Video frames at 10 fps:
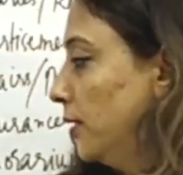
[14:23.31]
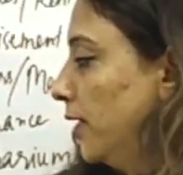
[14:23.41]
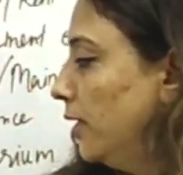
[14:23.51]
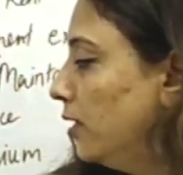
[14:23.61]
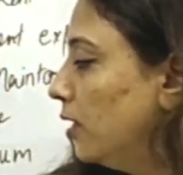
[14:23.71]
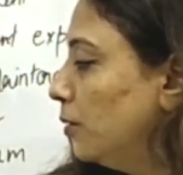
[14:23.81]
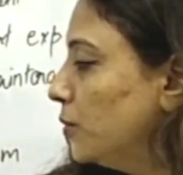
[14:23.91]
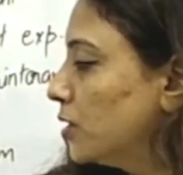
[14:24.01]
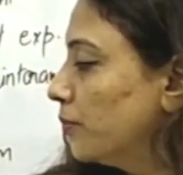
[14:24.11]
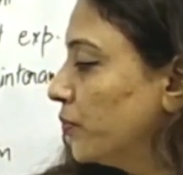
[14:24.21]
Then
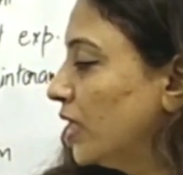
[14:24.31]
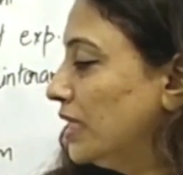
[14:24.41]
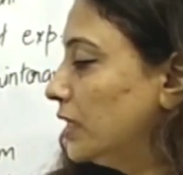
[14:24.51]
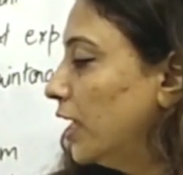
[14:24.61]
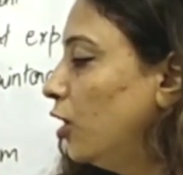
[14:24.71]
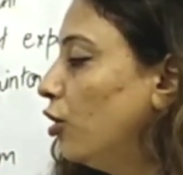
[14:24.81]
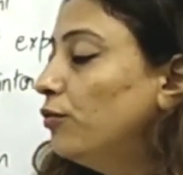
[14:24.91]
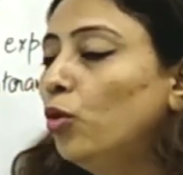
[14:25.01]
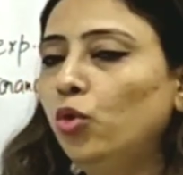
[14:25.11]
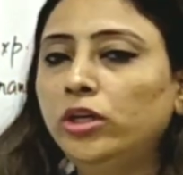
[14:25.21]
comes sale
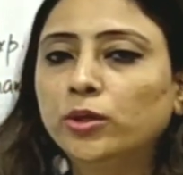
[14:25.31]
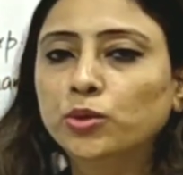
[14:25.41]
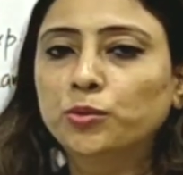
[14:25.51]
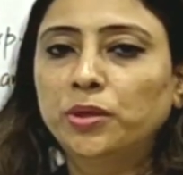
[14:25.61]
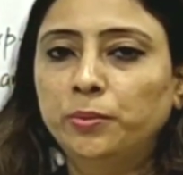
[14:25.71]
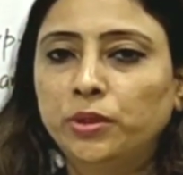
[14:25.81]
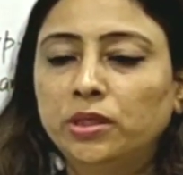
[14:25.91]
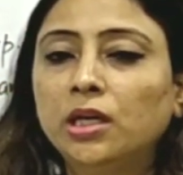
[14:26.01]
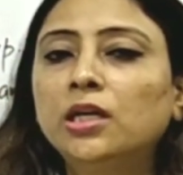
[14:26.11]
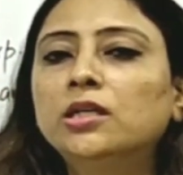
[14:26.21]
of old
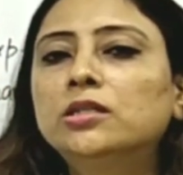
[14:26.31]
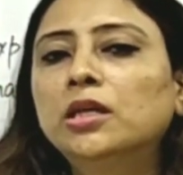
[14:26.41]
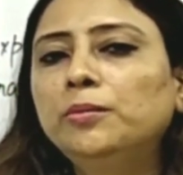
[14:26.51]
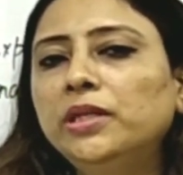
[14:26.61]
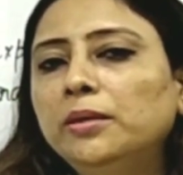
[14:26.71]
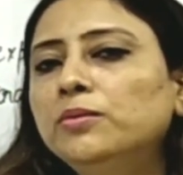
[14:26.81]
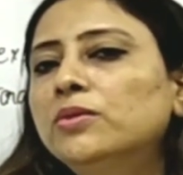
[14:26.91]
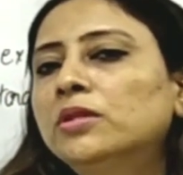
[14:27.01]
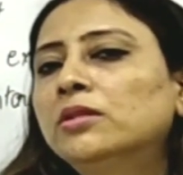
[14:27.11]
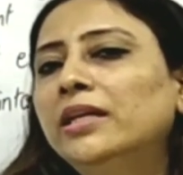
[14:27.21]
newspaper.
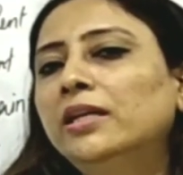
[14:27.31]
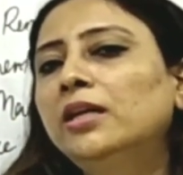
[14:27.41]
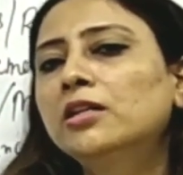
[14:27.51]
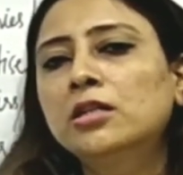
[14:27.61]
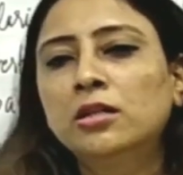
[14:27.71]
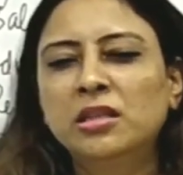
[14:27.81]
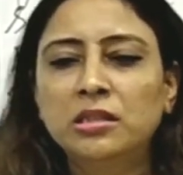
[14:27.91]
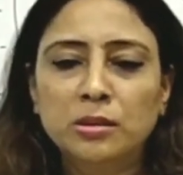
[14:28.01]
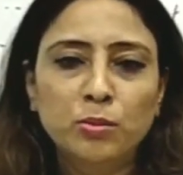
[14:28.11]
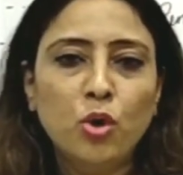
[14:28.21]
Sometimes there
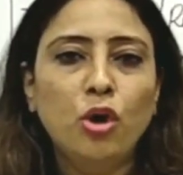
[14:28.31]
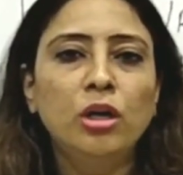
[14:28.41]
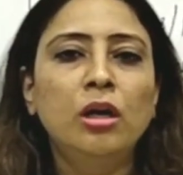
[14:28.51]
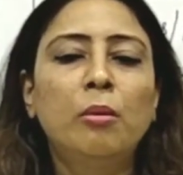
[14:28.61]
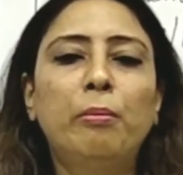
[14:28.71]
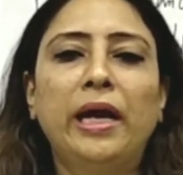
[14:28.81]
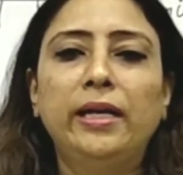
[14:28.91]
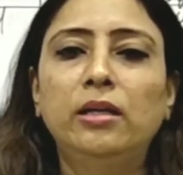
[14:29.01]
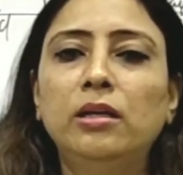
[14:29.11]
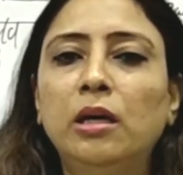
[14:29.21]
are small
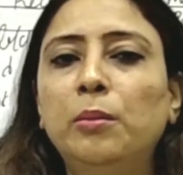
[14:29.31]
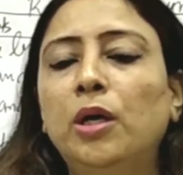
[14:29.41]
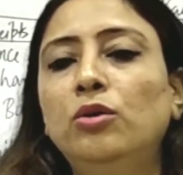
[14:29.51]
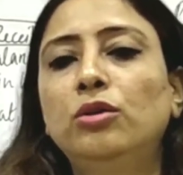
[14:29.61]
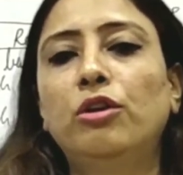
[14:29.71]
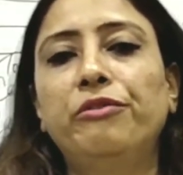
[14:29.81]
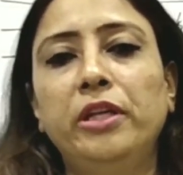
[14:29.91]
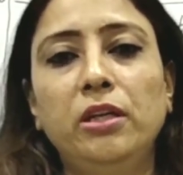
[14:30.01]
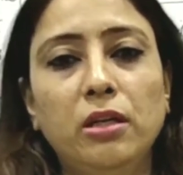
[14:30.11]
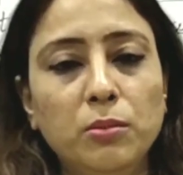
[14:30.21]
minor amount of
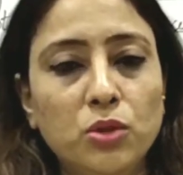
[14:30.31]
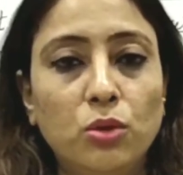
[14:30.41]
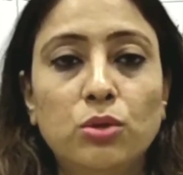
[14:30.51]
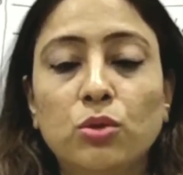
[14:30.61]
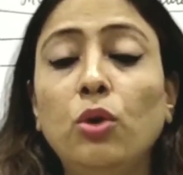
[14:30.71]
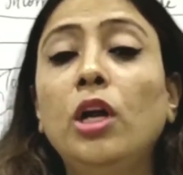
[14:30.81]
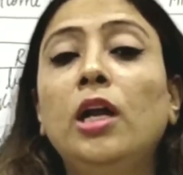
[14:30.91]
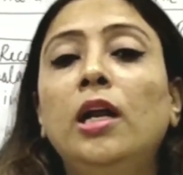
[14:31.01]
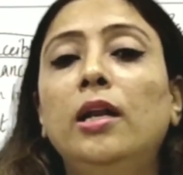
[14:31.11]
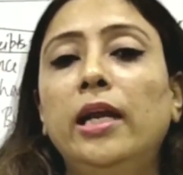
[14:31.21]
incomes also,
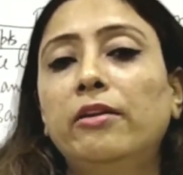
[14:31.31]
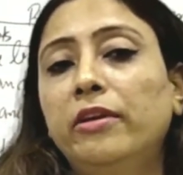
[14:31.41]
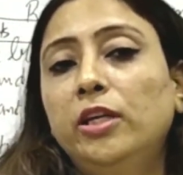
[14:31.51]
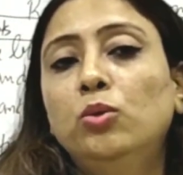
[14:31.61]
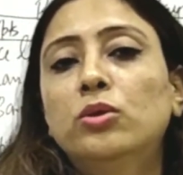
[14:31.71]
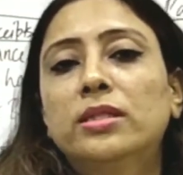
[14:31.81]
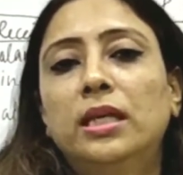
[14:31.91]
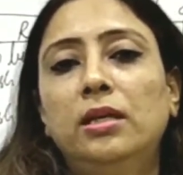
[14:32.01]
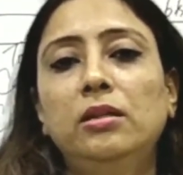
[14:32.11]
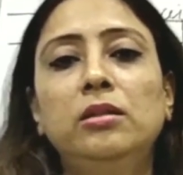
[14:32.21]
like when you
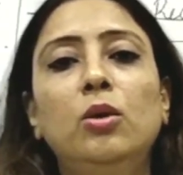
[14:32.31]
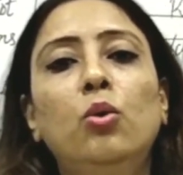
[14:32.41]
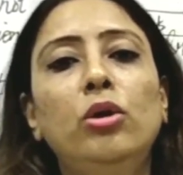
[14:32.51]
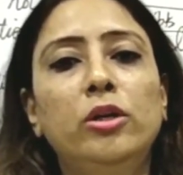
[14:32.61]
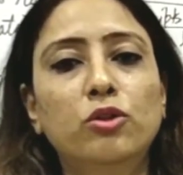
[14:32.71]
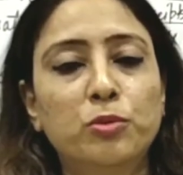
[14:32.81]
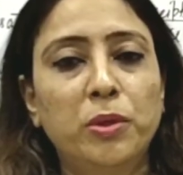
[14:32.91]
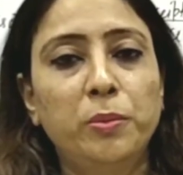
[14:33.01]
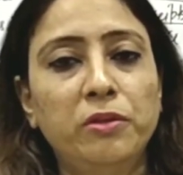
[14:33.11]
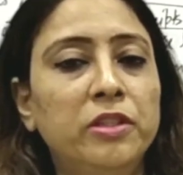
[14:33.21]
sell the old
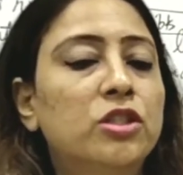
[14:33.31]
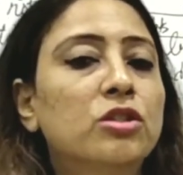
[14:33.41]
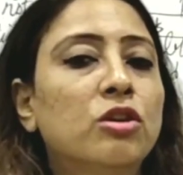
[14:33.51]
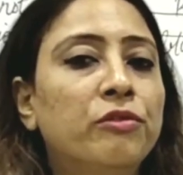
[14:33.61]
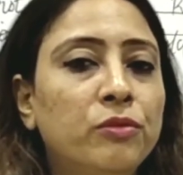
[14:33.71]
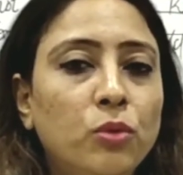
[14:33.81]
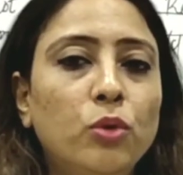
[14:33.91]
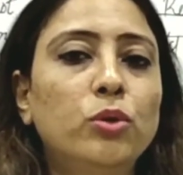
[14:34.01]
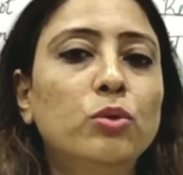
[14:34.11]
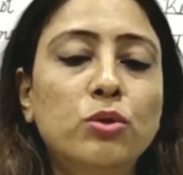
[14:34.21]
newspaper which is of
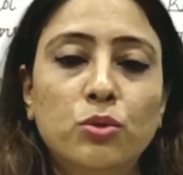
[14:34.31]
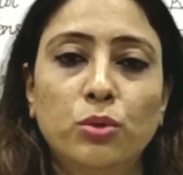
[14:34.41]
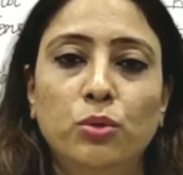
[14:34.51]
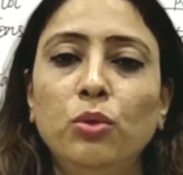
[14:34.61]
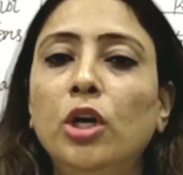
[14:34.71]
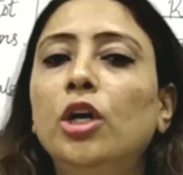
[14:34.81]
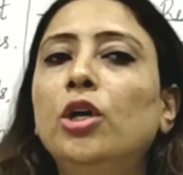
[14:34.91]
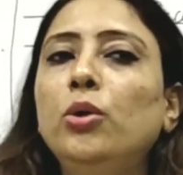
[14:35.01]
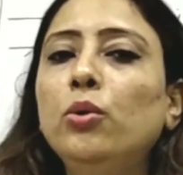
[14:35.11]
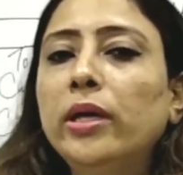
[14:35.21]
no use to you,
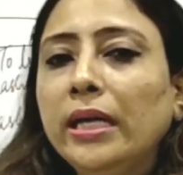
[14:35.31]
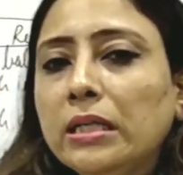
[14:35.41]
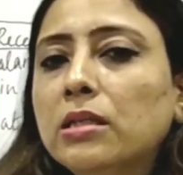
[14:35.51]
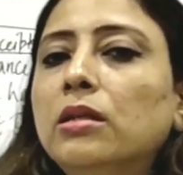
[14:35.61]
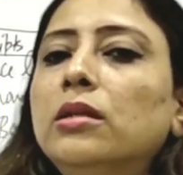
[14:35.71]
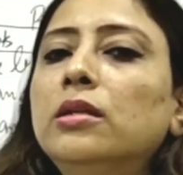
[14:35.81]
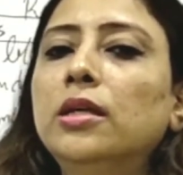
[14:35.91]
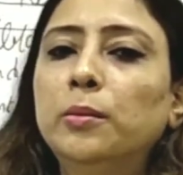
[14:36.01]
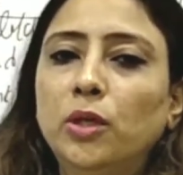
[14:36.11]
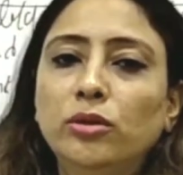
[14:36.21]
you get certain
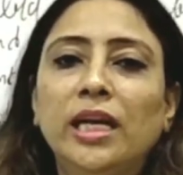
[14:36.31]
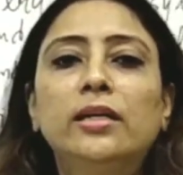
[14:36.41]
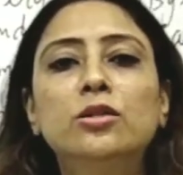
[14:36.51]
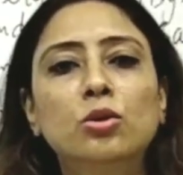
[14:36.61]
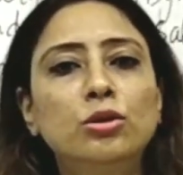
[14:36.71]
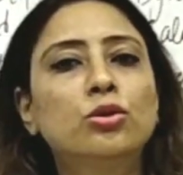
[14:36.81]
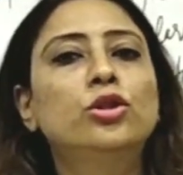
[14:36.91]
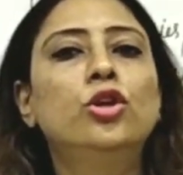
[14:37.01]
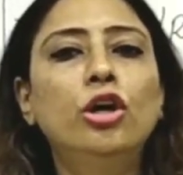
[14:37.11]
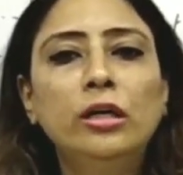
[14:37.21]
amount, that is
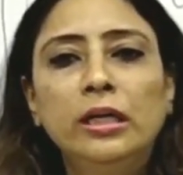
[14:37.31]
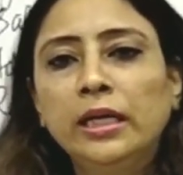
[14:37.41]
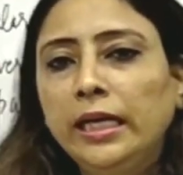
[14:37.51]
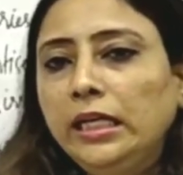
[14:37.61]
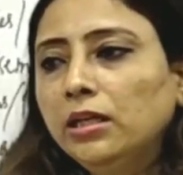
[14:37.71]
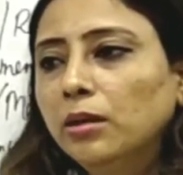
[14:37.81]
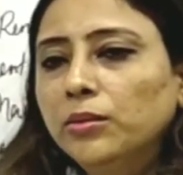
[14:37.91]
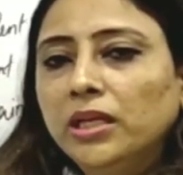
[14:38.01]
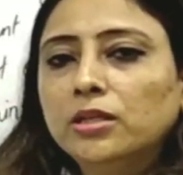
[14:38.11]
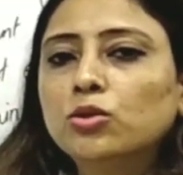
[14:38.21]
also your
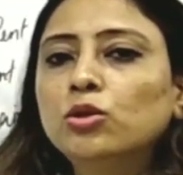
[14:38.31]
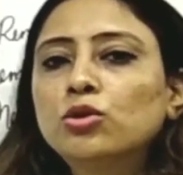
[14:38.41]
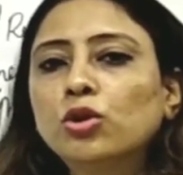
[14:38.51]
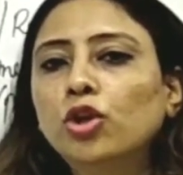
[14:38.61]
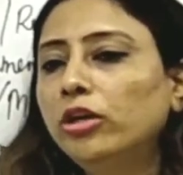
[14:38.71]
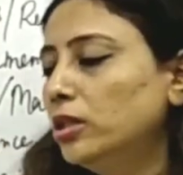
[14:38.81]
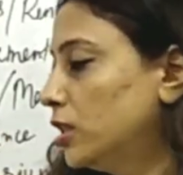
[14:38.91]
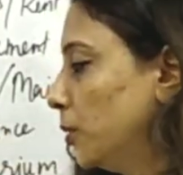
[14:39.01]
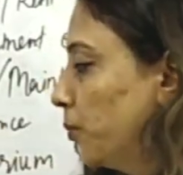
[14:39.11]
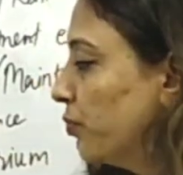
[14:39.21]
income, that is also your
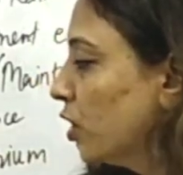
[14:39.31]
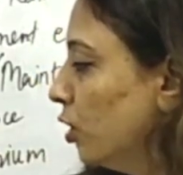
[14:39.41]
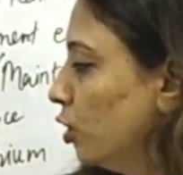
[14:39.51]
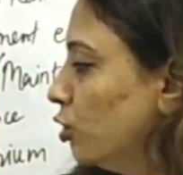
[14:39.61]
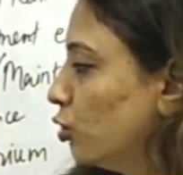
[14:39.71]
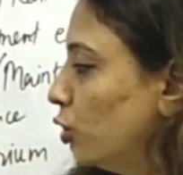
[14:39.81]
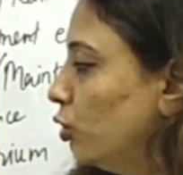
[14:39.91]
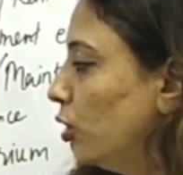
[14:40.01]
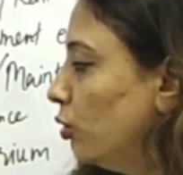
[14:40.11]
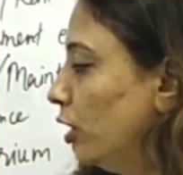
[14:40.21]
receipt. So
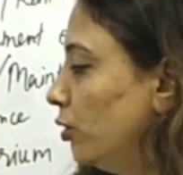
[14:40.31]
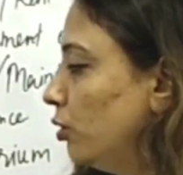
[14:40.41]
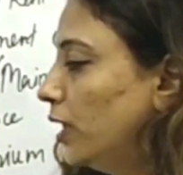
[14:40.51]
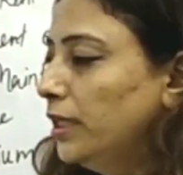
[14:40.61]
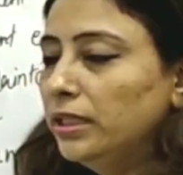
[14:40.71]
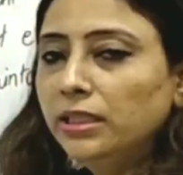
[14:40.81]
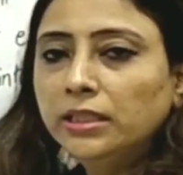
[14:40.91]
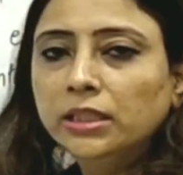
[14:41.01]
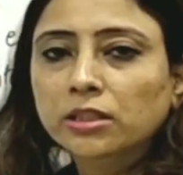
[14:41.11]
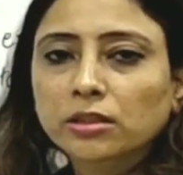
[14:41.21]
you are going to write
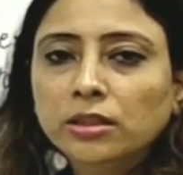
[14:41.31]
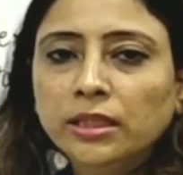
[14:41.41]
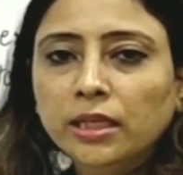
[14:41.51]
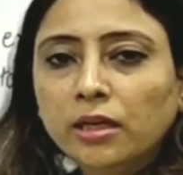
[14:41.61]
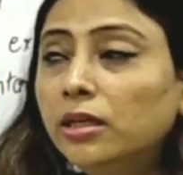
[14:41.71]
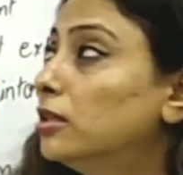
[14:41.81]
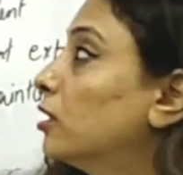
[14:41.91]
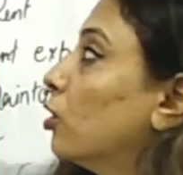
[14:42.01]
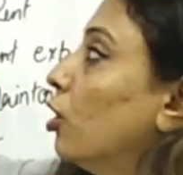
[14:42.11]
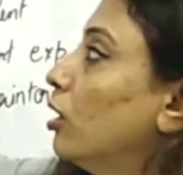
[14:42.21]
it here under
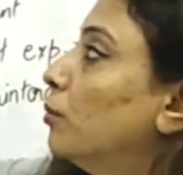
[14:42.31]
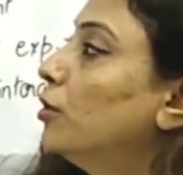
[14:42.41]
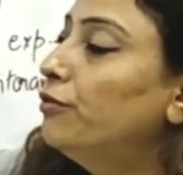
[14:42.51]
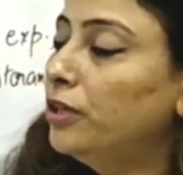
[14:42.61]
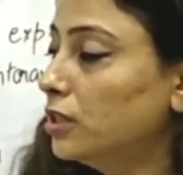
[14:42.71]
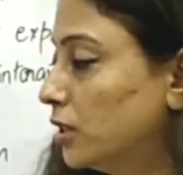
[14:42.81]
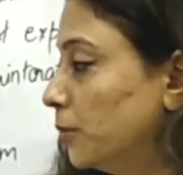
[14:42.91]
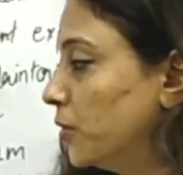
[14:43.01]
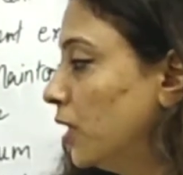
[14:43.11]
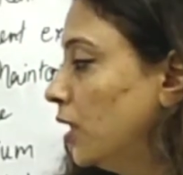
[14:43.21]
the column of
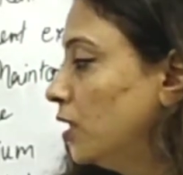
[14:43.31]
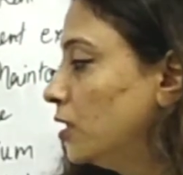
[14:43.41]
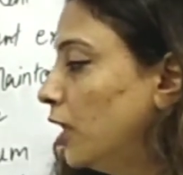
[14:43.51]
receipts.